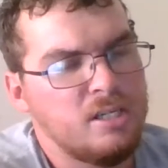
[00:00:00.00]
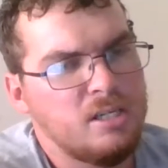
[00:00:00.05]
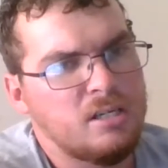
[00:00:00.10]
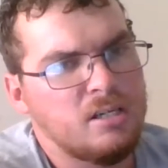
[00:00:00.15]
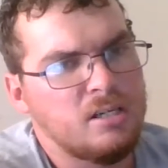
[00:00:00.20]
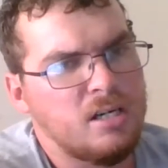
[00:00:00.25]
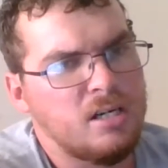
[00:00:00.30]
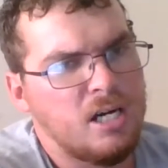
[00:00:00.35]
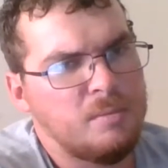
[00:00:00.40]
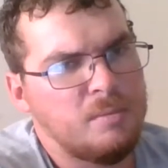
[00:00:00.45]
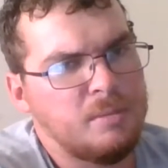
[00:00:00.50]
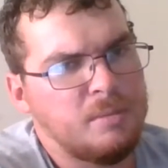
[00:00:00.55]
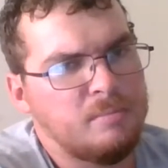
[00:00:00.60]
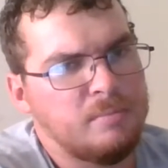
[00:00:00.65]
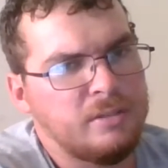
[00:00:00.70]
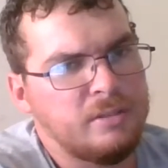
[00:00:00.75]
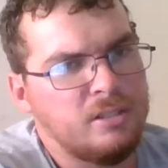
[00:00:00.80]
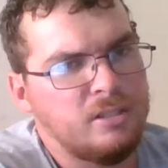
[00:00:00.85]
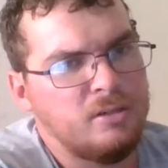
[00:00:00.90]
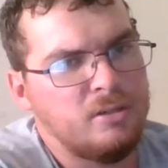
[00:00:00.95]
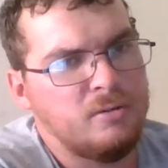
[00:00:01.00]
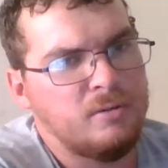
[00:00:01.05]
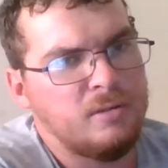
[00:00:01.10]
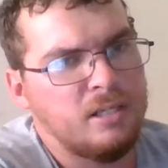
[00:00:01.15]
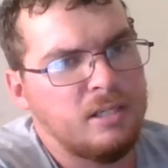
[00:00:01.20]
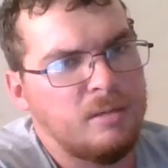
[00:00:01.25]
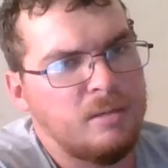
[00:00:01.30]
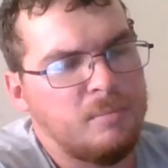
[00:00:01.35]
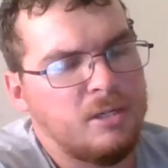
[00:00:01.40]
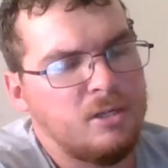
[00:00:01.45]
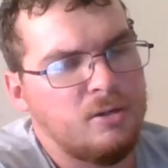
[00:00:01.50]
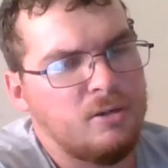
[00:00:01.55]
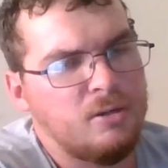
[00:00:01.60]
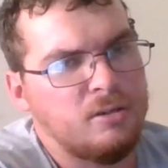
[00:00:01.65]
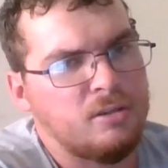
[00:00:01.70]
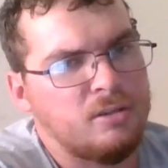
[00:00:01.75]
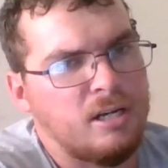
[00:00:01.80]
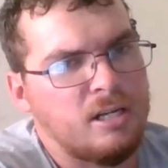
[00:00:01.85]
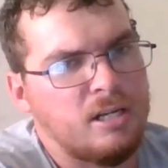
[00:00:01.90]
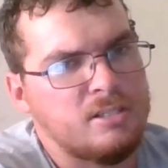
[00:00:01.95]
comment below and let me know your
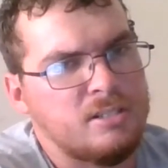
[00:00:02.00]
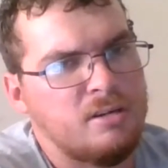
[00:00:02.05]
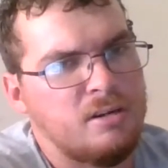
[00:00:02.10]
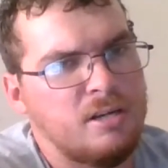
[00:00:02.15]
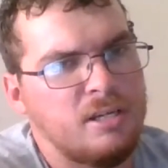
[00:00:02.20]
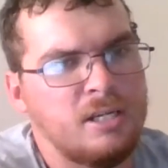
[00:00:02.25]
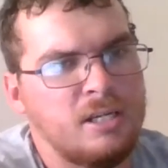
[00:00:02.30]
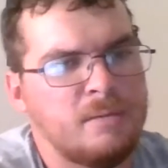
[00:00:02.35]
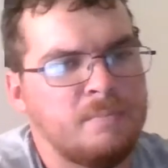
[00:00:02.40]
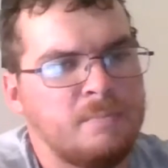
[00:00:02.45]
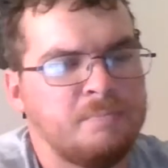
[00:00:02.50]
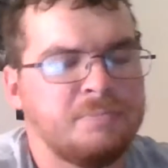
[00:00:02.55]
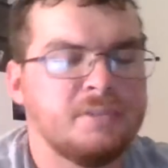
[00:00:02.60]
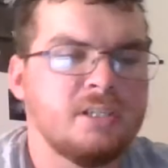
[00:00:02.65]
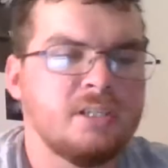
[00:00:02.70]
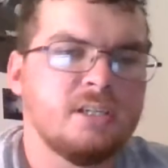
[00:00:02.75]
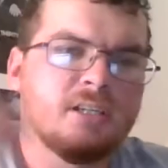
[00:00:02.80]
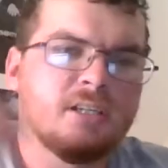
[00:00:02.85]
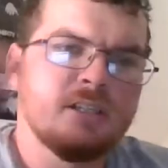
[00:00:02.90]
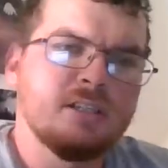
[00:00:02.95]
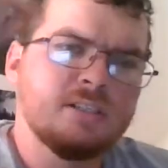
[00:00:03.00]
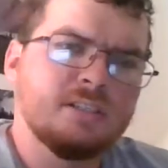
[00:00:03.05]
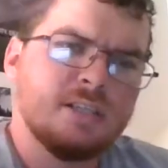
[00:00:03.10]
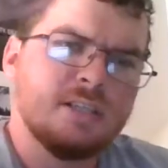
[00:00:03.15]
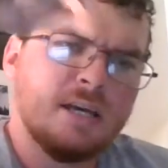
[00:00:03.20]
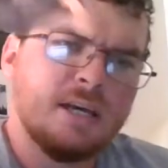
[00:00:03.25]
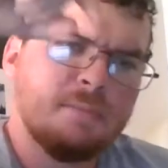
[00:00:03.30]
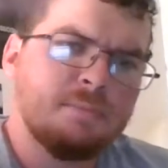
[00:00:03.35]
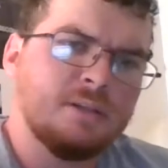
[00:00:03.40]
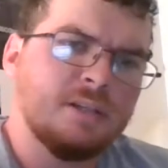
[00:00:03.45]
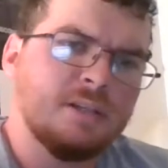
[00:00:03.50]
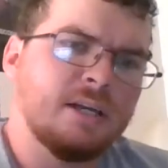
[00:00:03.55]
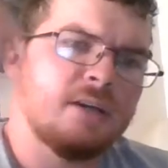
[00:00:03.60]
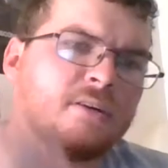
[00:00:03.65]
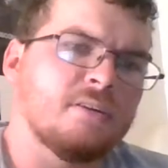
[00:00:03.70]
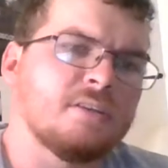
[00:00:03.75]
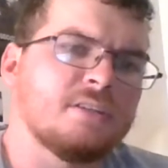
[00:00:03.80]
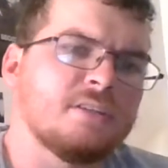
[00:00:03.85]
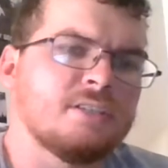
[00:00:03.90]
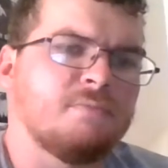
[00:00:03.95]
thoughts on it. Tap a like
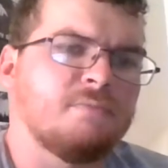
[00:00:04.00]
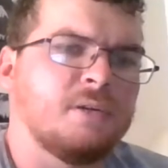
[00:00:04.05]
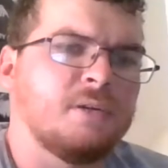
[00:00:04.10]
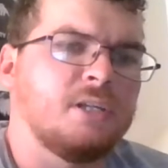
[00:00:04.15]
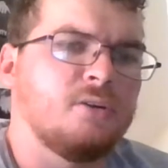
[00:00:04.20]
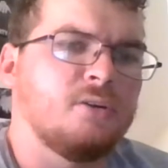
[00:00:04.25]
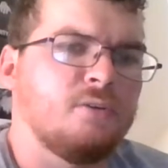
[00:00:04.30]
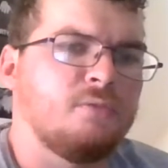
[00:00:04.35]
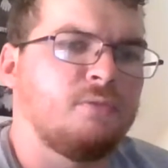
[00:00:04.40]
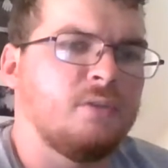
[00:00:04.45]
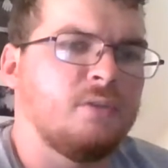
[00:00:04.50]
on this video if